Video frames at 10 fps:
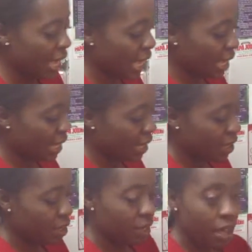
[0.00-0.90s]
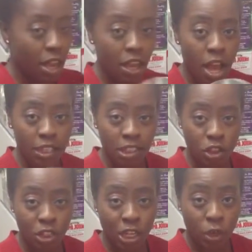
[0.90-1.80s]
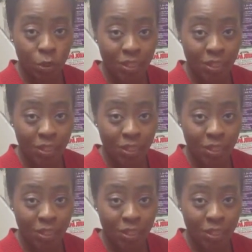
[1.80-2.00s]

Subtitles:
in a cocktail shaker with